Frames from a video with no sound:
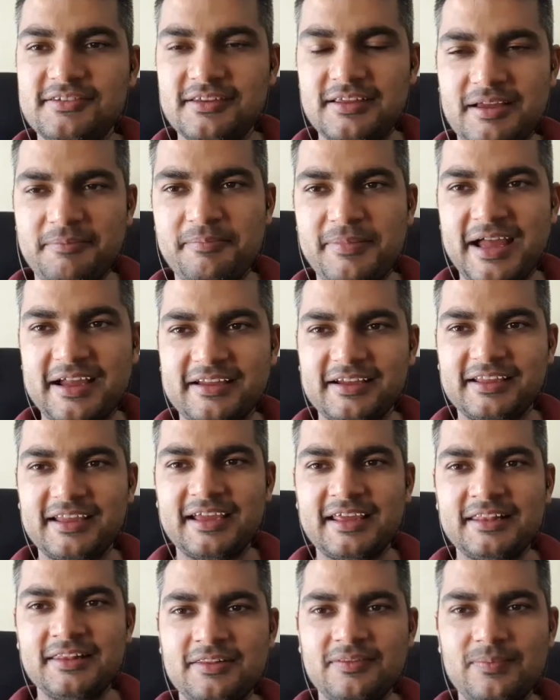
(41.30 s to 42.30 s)
I'm back
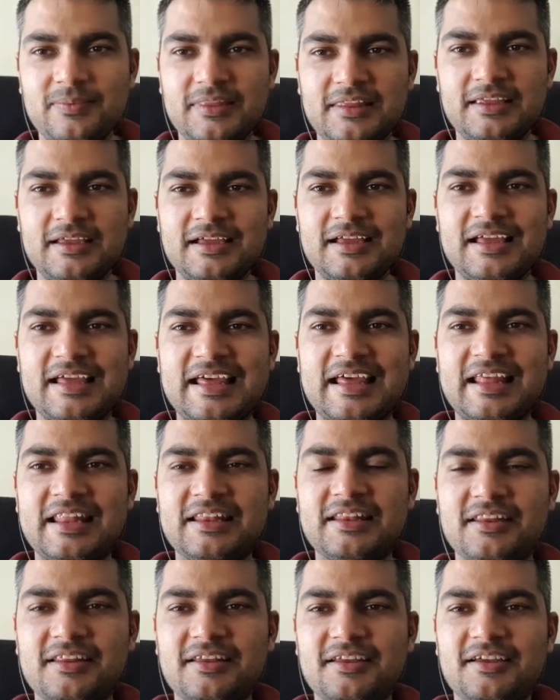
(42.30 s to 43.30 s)
again,
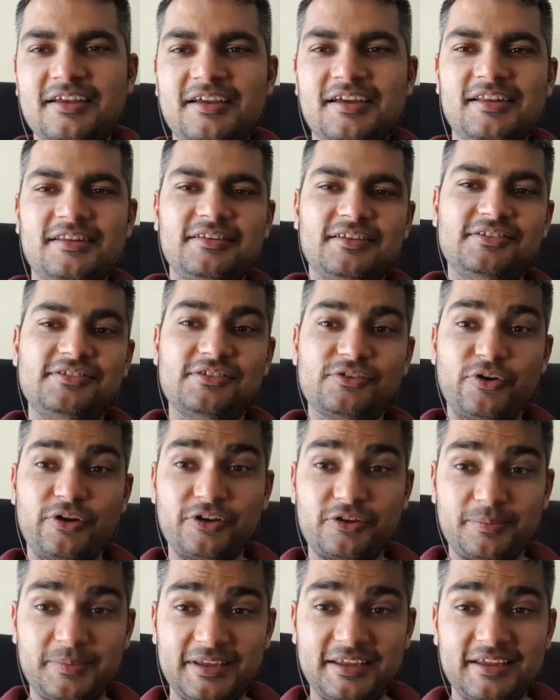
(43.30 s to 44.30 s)
and this is going
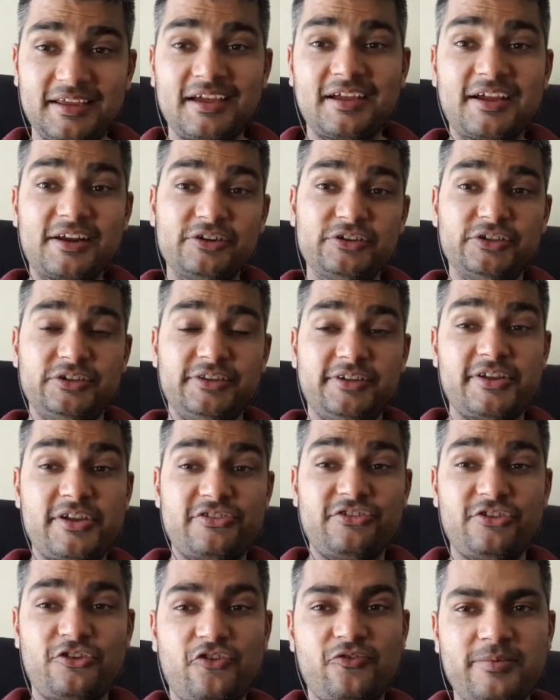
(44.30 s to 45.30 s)
to be a
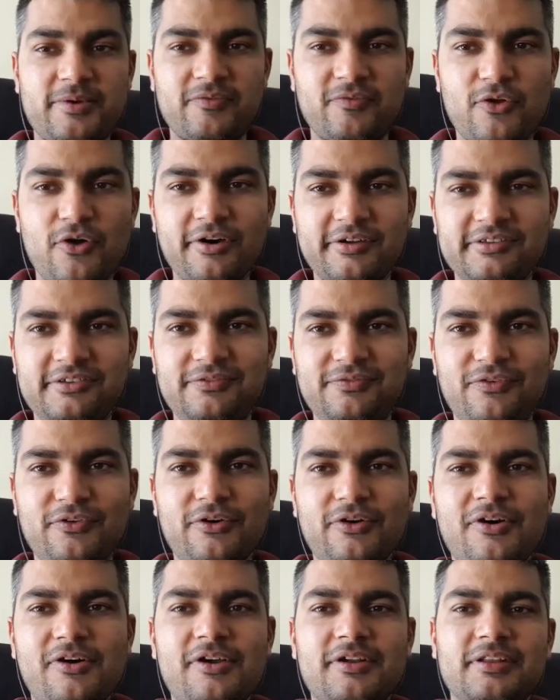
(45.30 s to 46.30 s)
continuation of my vlogs
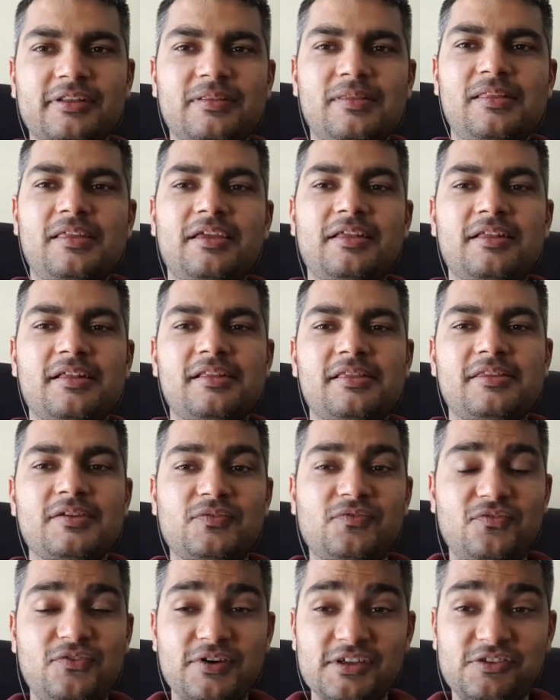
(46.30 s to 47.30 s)
for the
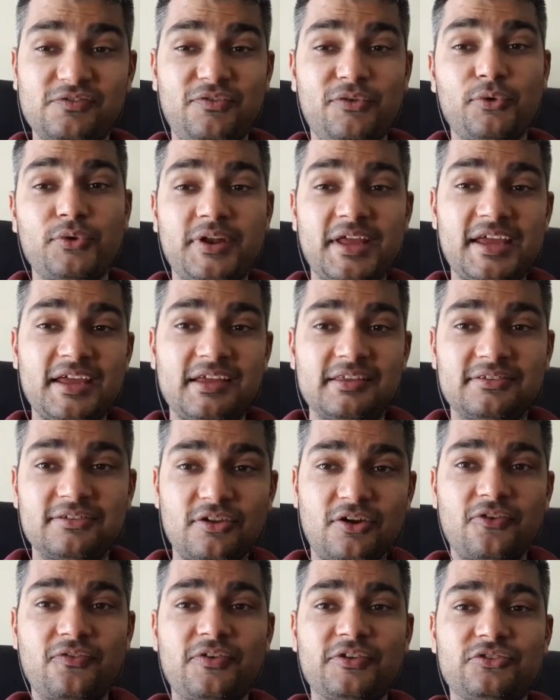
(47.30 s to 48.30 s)
first few days
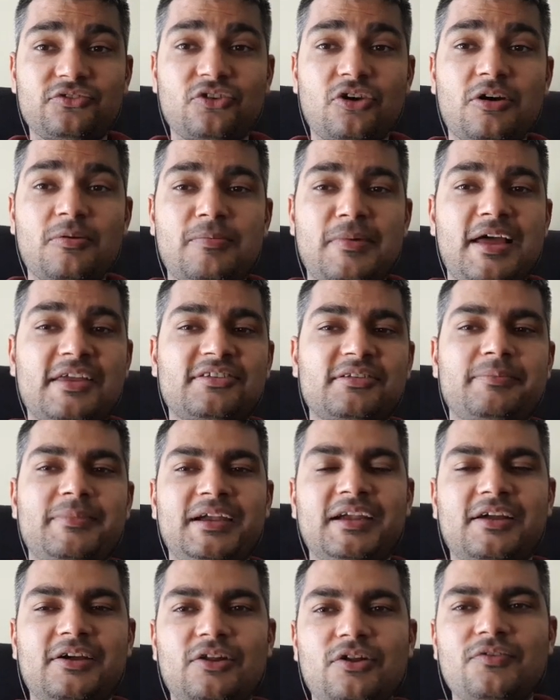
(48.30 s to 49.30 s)
of a job as a
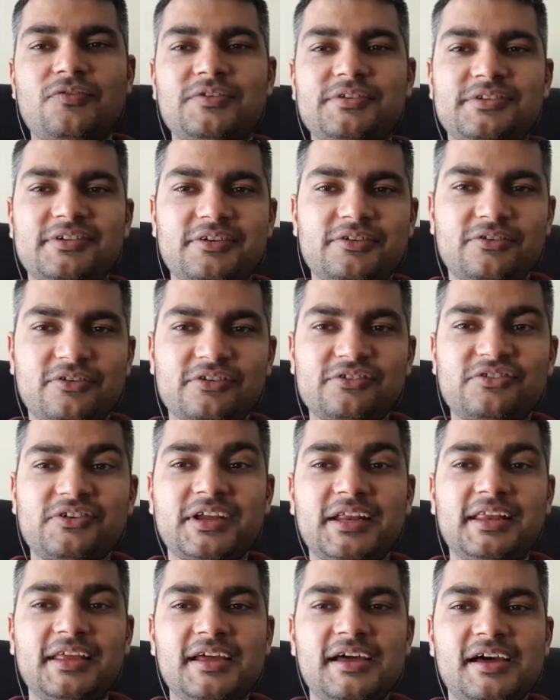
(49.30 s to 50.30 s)
medical officer in
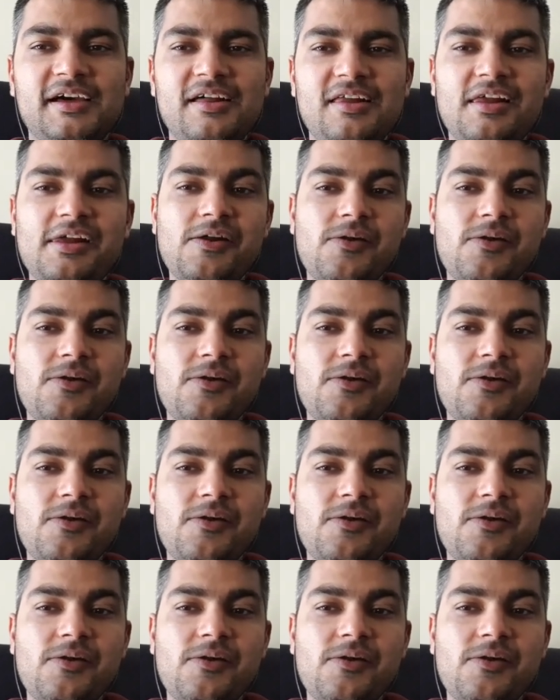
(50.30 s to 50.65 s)
Australia,